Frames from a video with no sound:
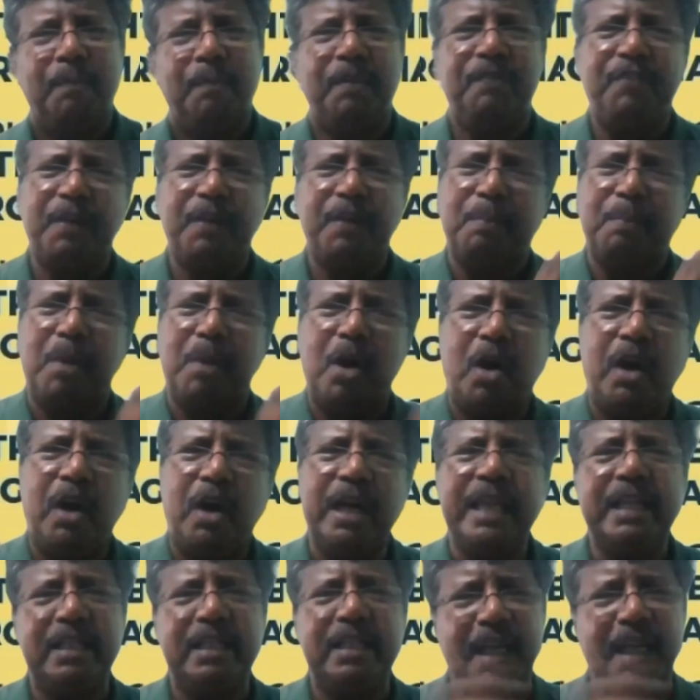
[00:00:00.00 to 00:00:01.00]
But from
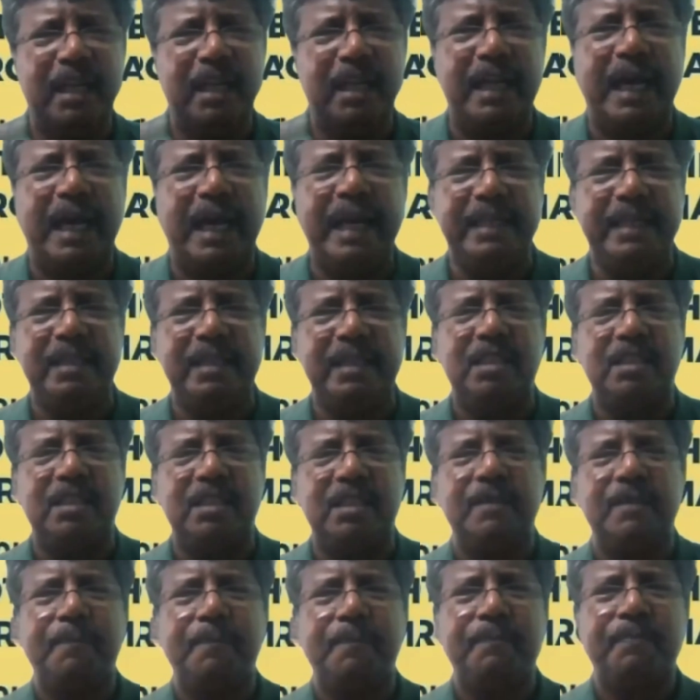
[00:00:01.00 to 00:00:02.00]
morning till
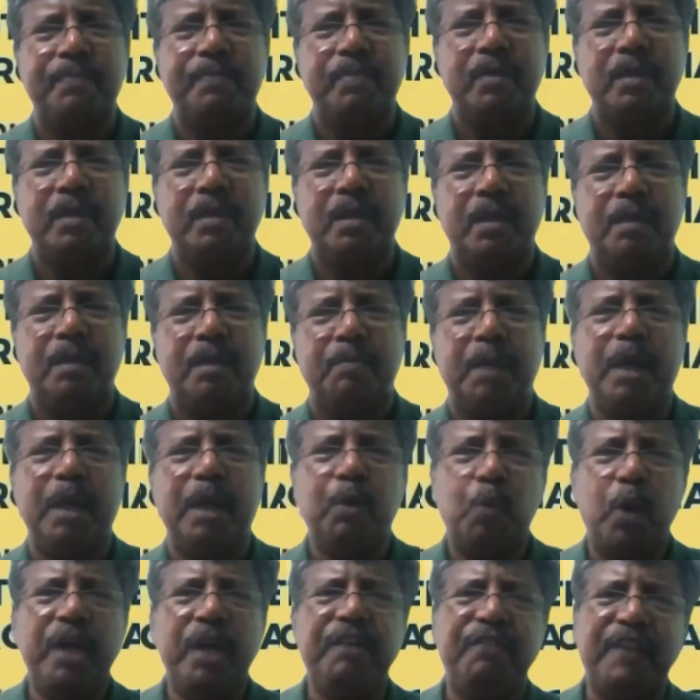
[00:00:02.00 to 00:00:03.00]
night,
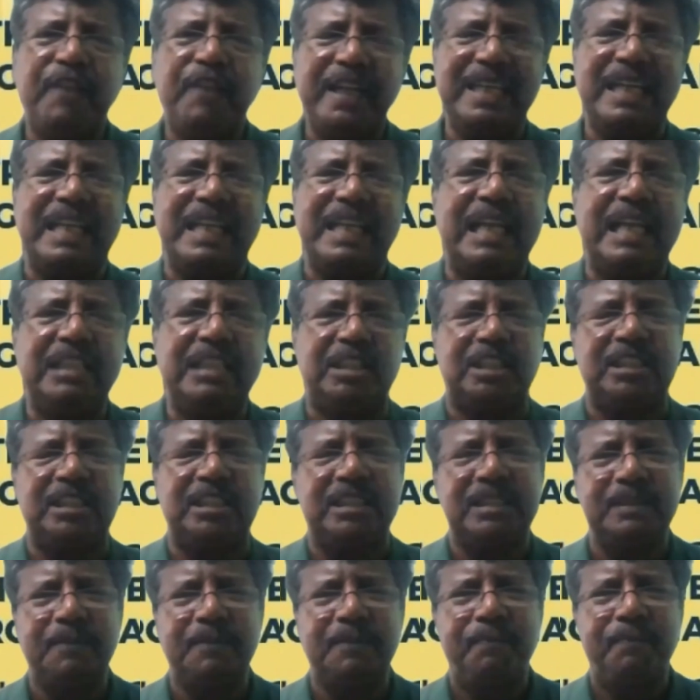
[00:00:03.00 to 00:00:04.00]
my wife and
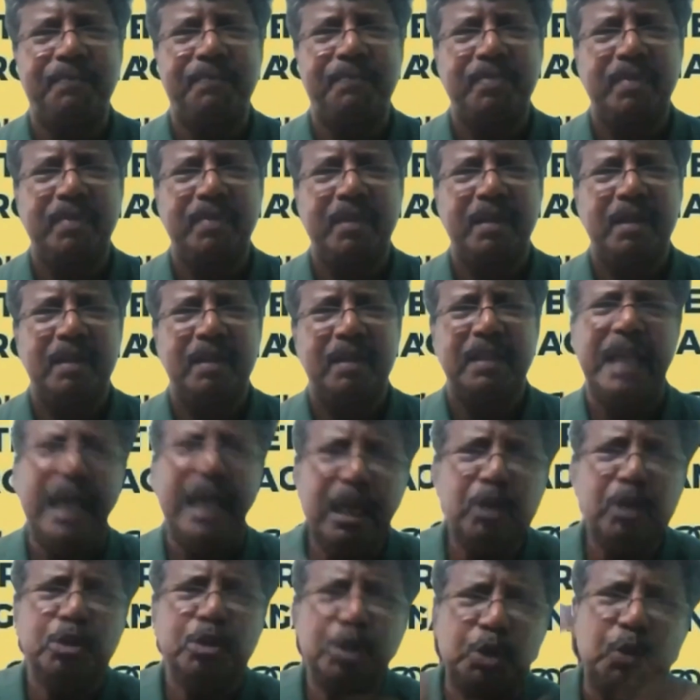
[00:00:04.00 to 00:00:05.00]
kids,
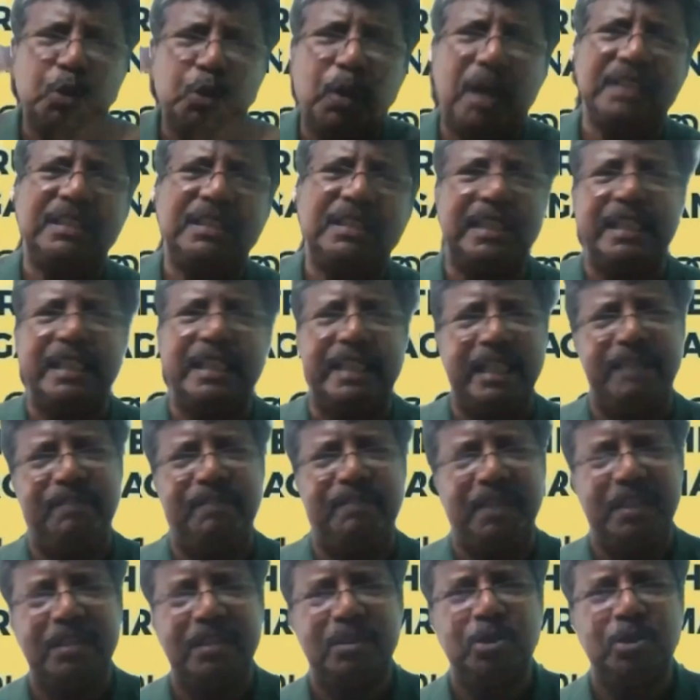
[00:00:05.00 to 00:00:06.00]
they used to watch the
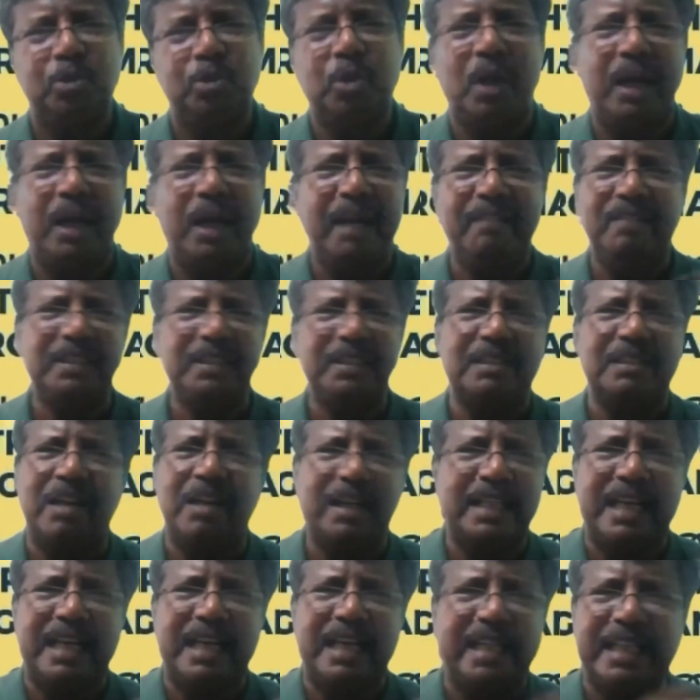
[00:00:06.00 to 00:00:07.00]
TV. So I was
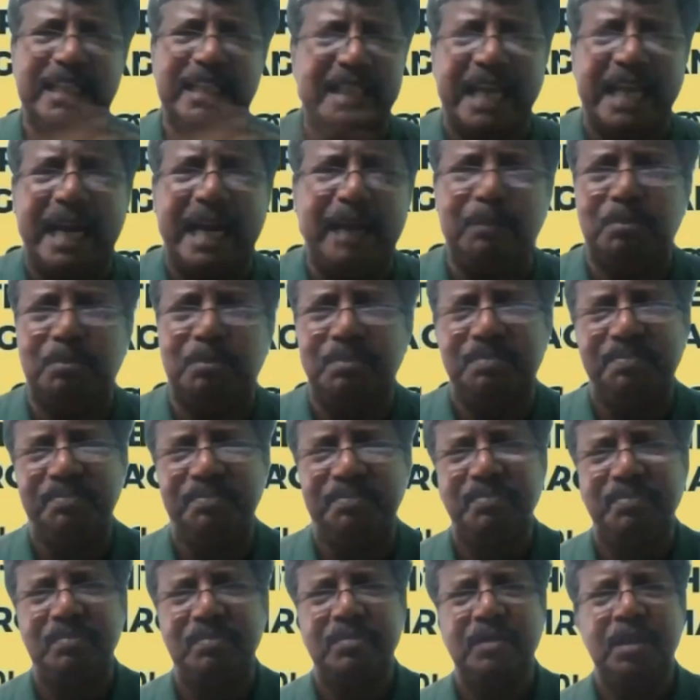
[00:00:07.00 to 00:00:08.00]
not getting time.
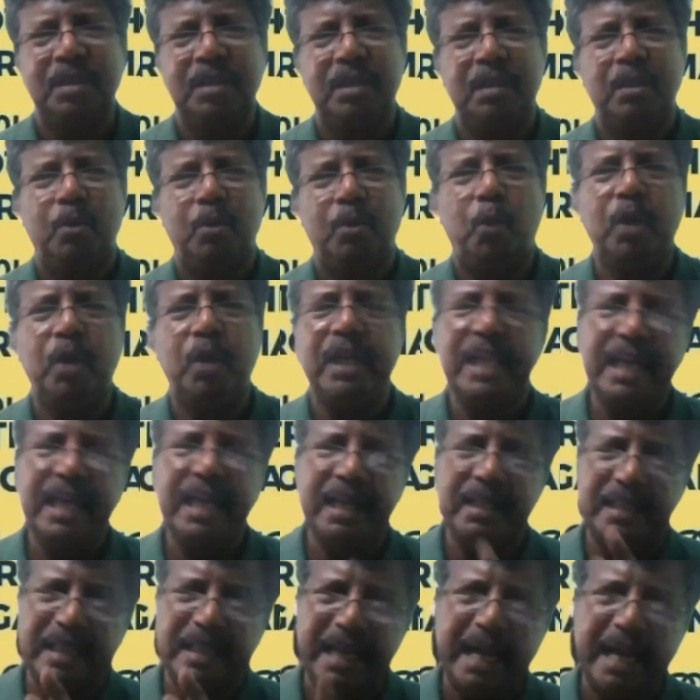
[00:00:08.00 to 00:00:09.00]

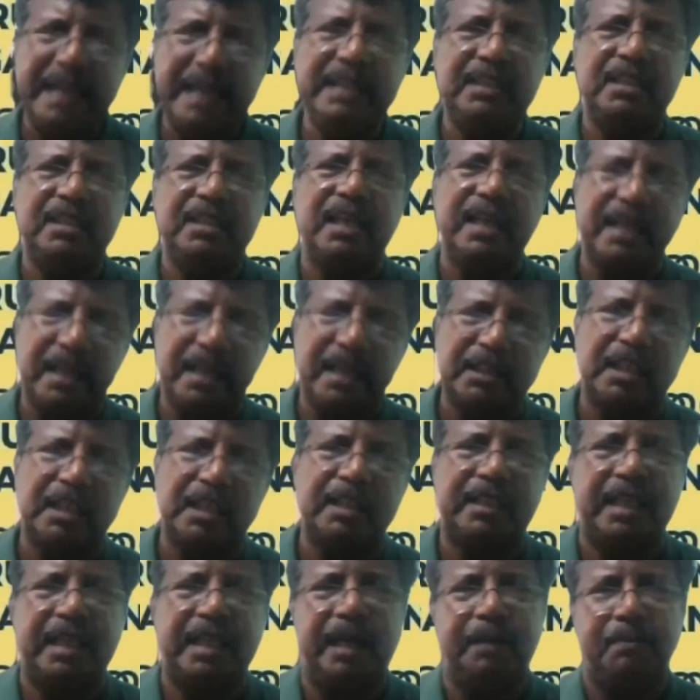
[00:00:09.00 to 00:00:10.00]
Only at night I get
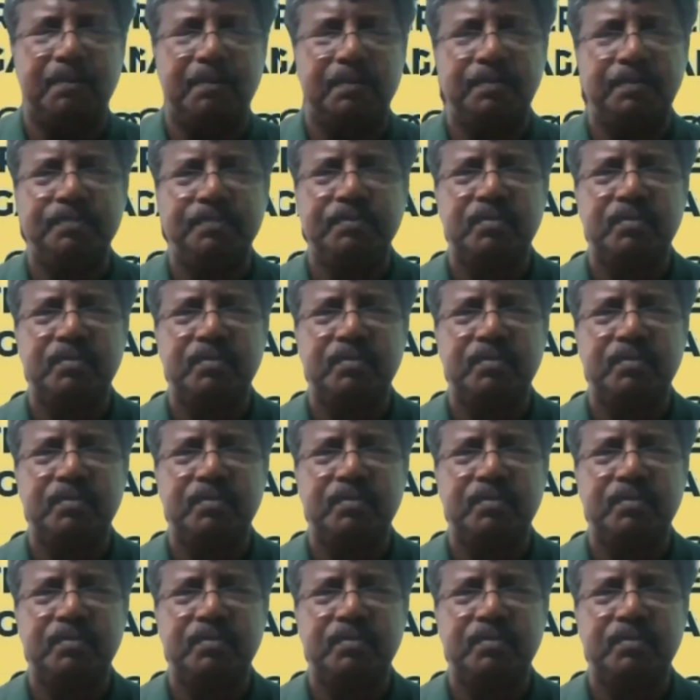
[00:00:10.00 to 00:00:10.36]
the time.